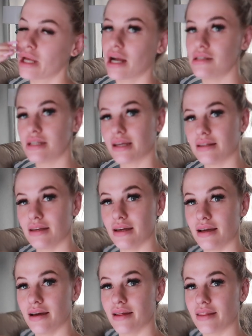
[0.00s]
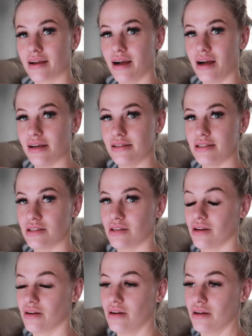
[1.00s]
As you can hear, the guys
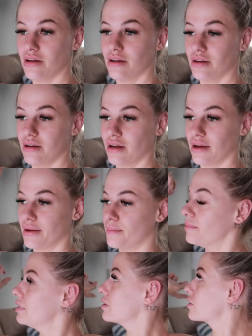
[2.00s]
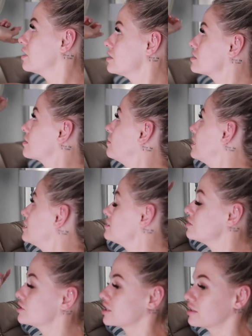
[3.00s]
across from
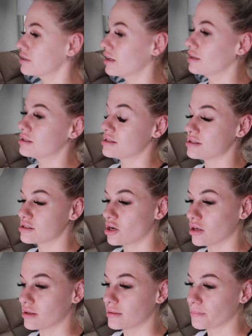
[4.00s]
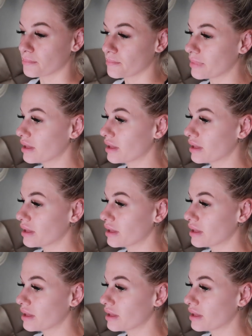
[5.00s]
us, generators on,